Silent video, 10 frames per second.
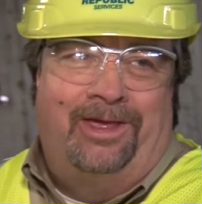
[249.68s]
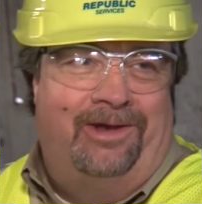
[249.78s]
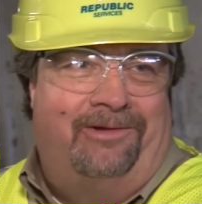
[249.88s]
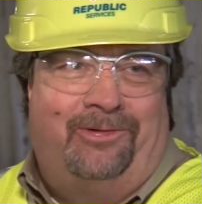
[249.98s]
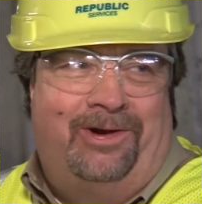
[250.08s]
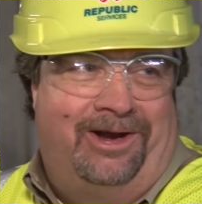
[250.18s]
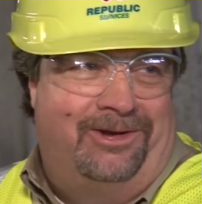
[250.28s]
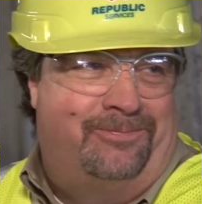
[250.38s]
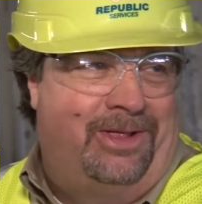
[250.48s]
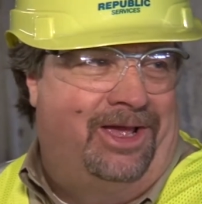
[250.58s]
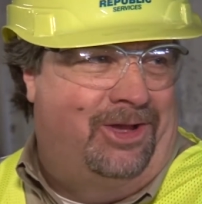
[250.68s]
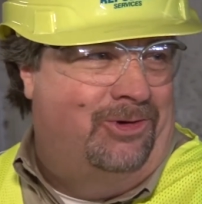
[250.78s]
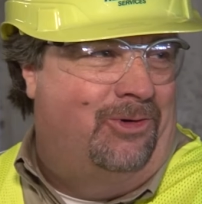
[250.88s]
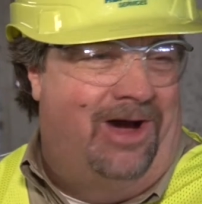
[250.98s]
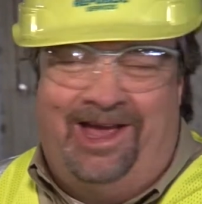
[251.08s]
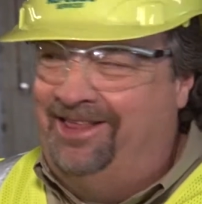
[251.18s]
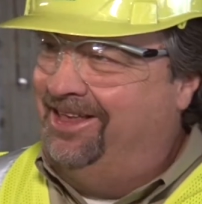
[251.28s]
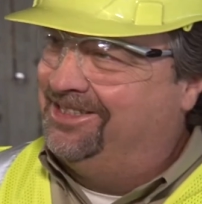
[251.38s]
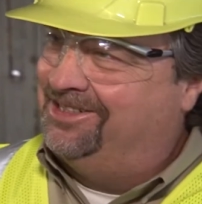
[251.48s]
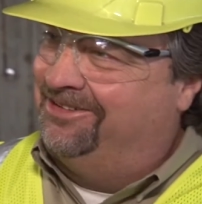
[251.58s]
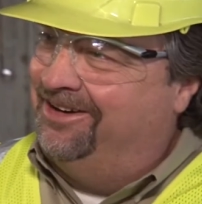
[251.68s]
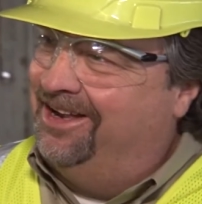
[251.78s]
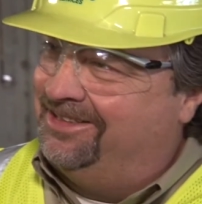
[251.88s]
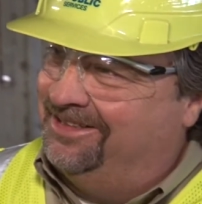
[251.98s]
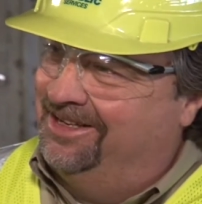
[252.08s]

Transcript: you never want to hear the plant go quiet. That's correct.